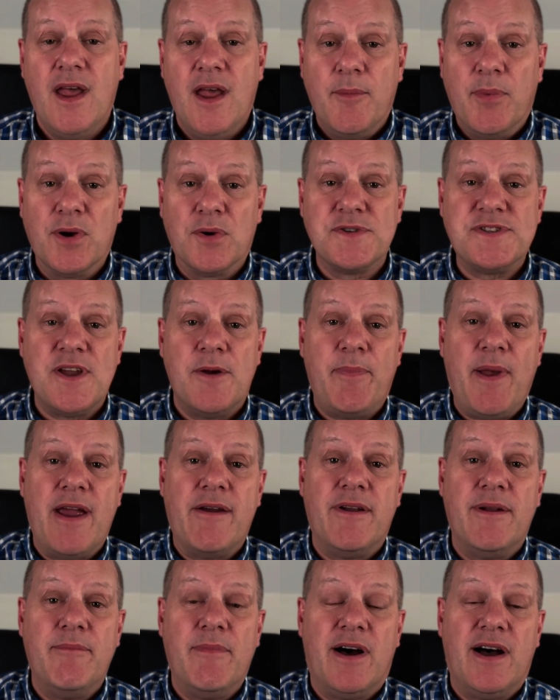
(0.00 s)
But also bear
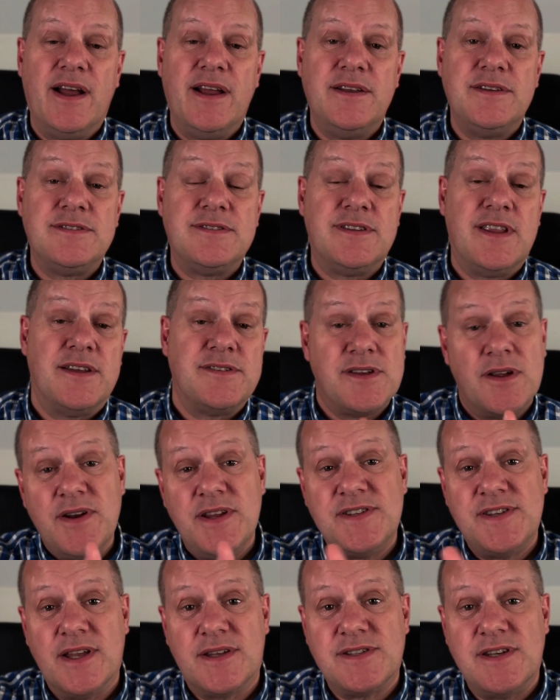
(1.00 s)
in mind, there's only
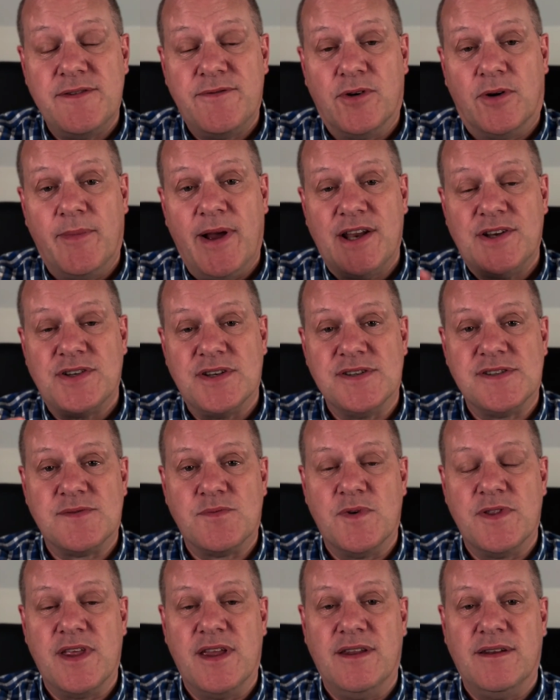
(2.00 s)
64 matches
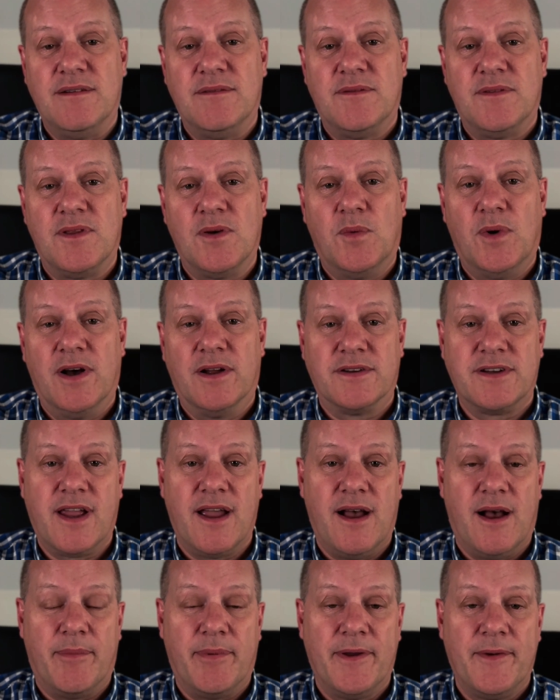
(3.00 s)
within the World
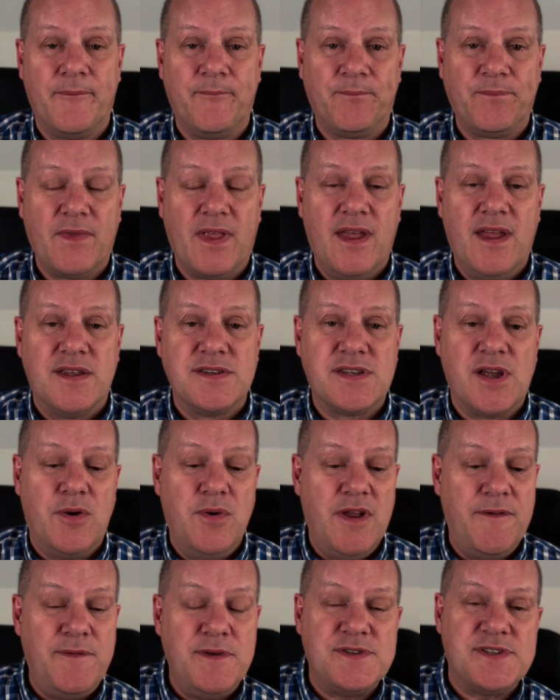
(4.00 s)
Cup. So
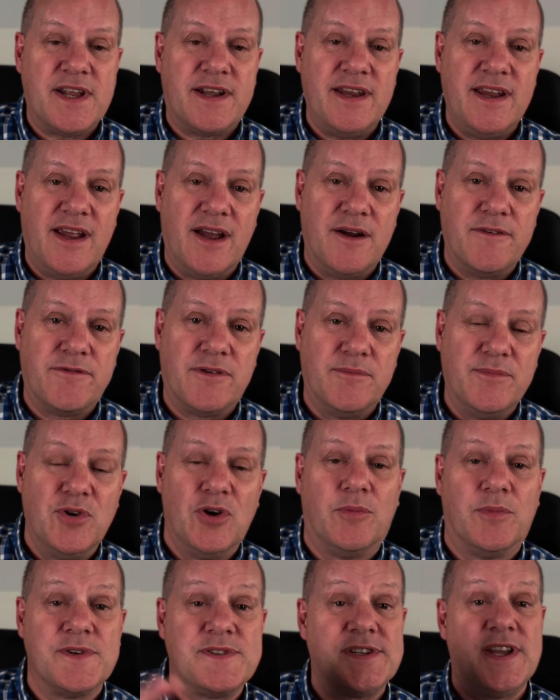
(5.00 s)
if you suddenly go from
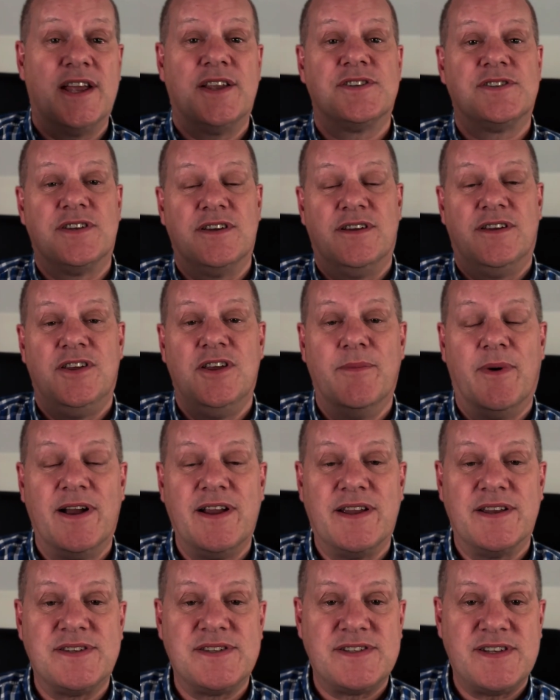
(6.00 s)
normal stakes to
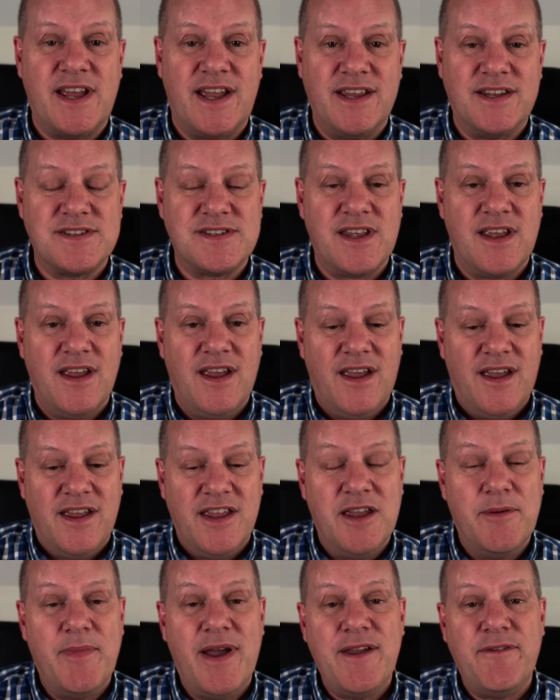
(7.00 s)
humongous stakes,
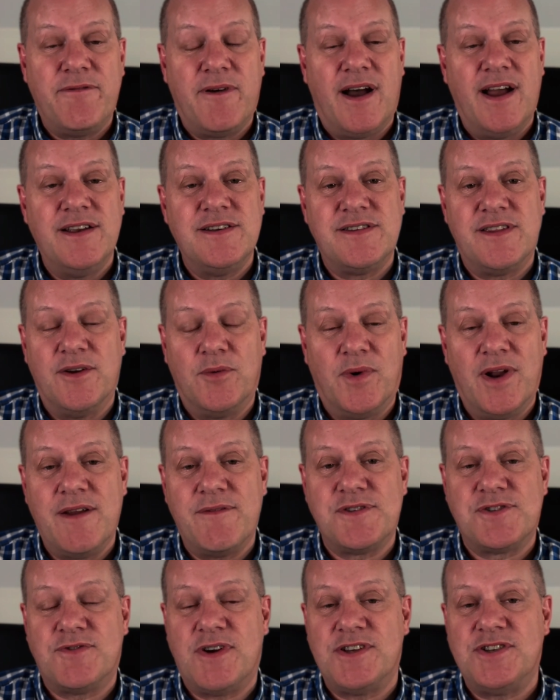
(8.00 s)
you may find that whatever
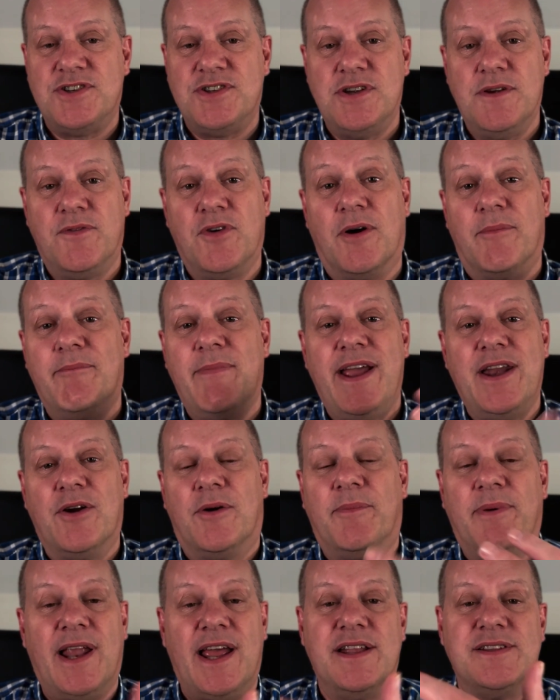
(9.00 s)
strategy you've got may
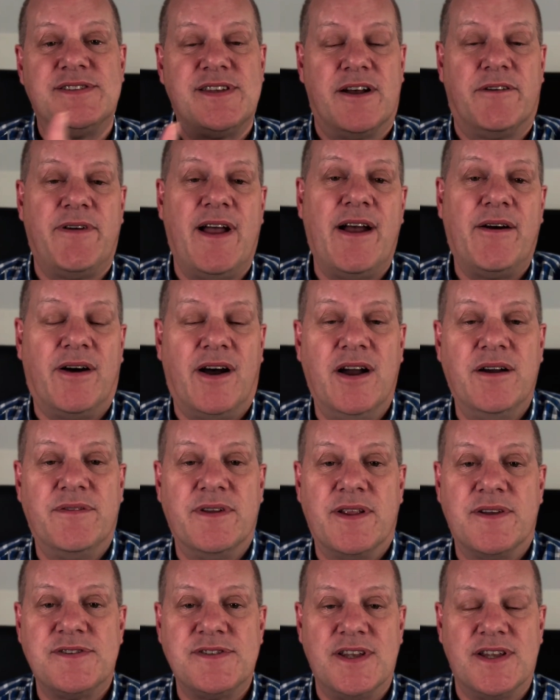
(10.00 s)
not play itself out over
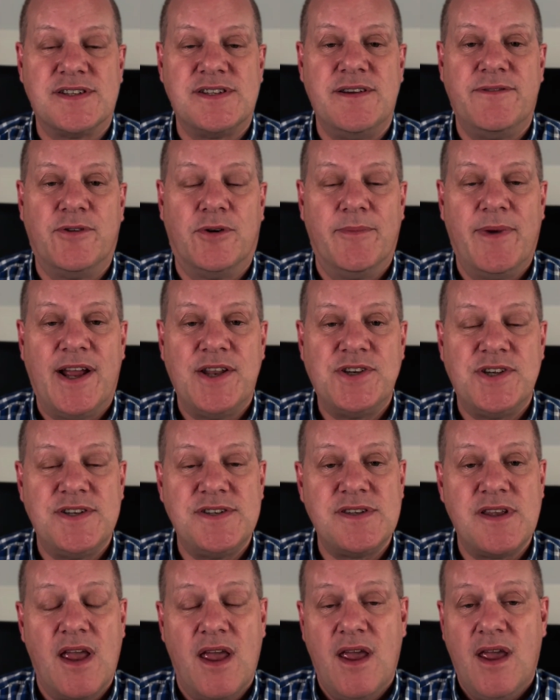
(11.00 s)
those 64
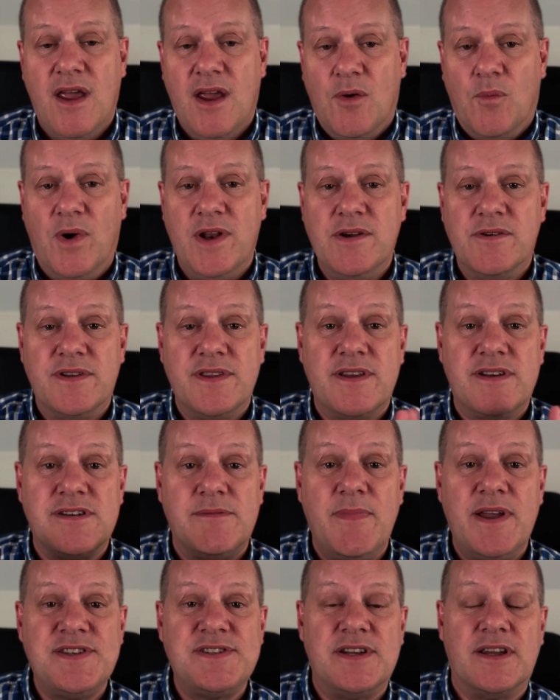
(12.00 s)
matches. When you're in the
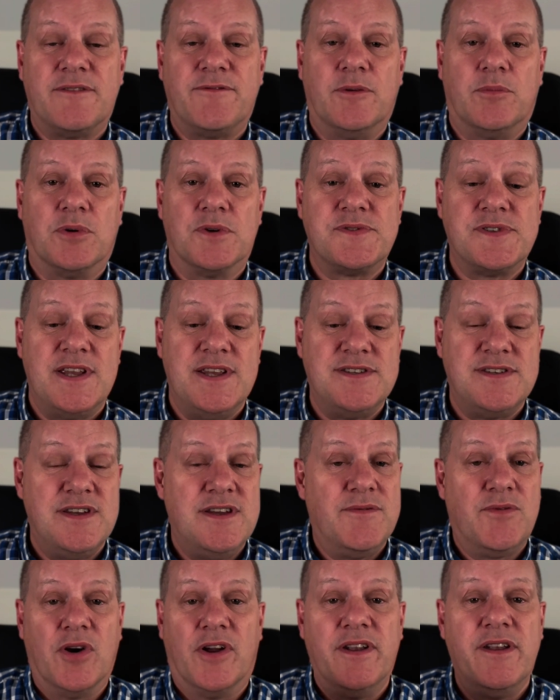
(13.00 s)
domestic football season,
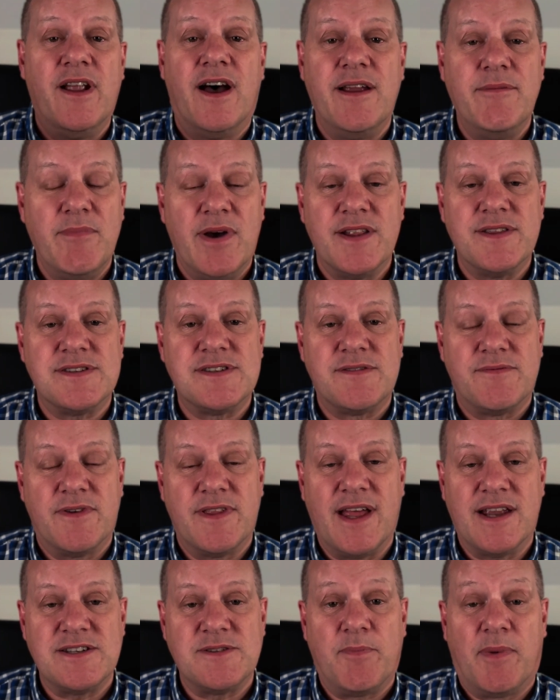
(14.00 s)
you've got 9 months for
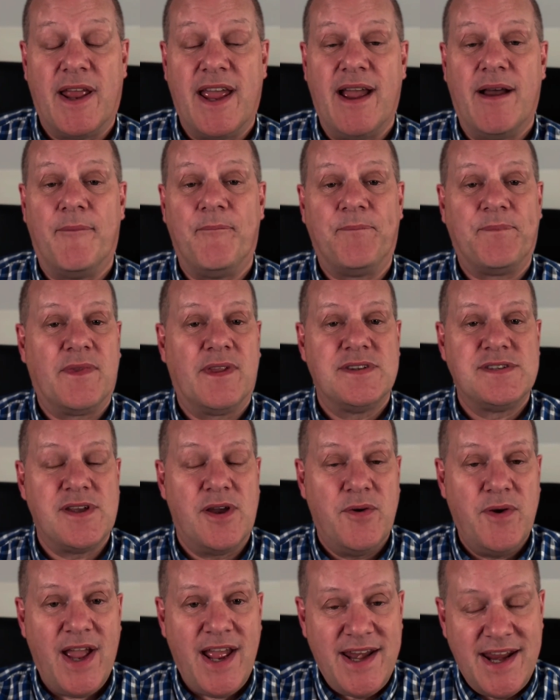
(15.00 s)
that to play out.
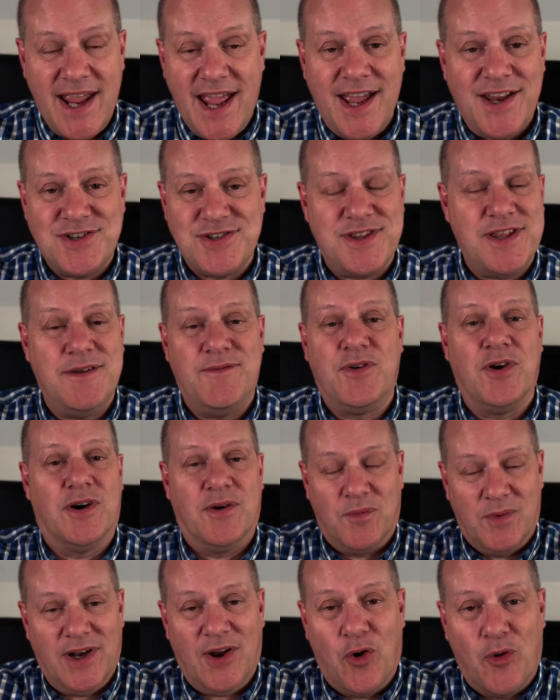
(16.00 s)
So any edge that you've
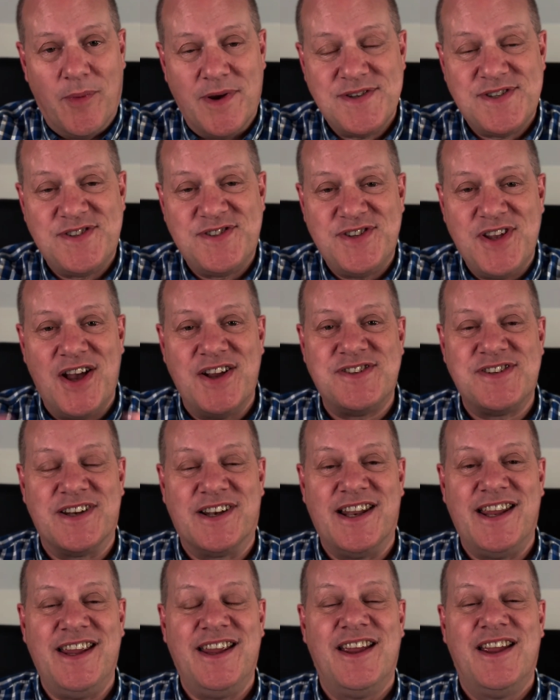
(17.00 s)
got will almost
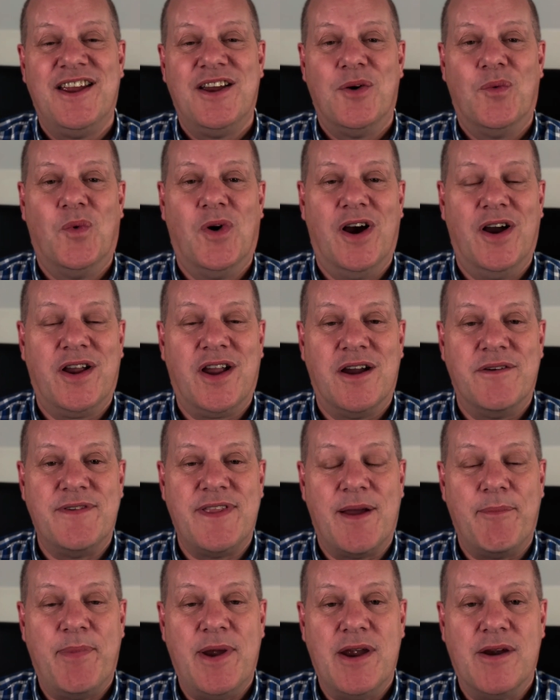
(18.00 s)
certainly work over
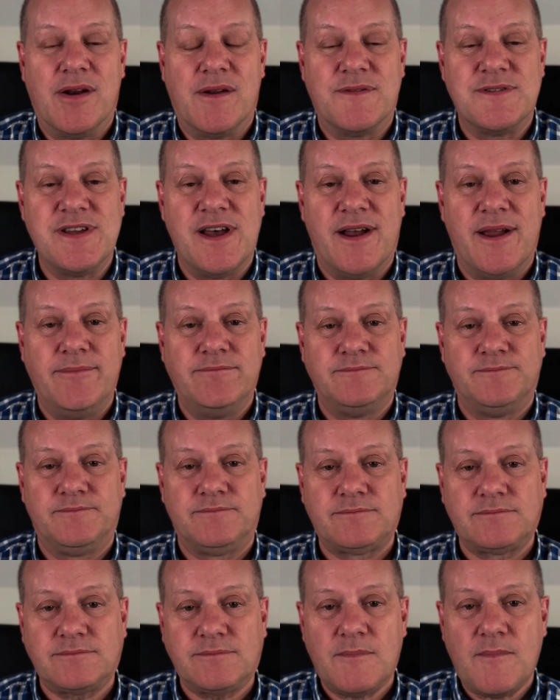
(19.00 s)
that period of time.
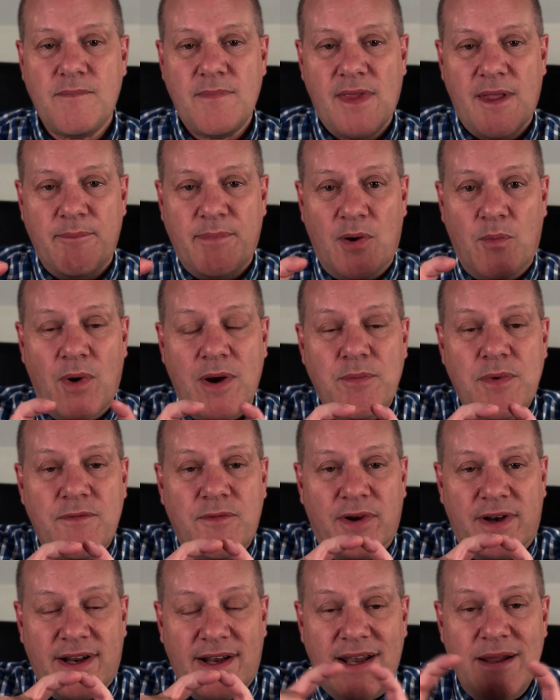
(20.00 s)
But when we've
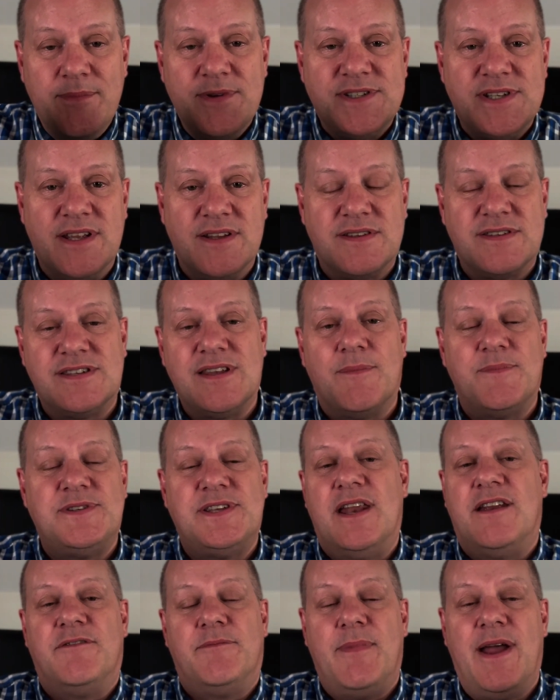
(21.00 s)
got a limited
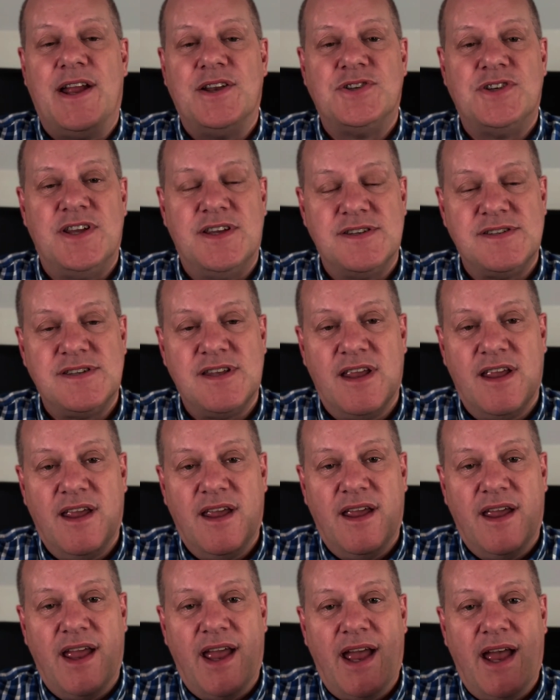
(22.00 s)
subset of matches,
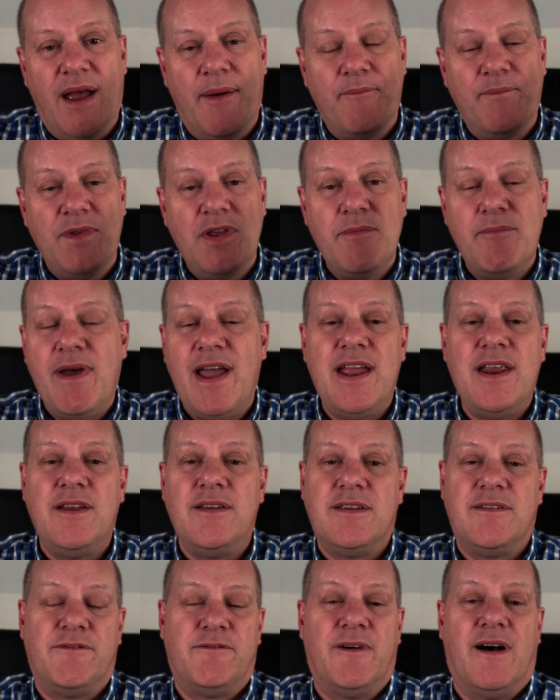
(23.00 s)
you
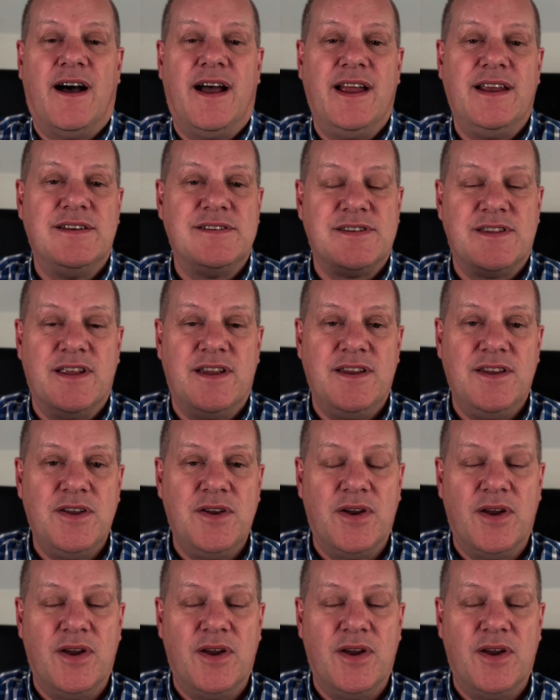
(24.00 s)
may find that,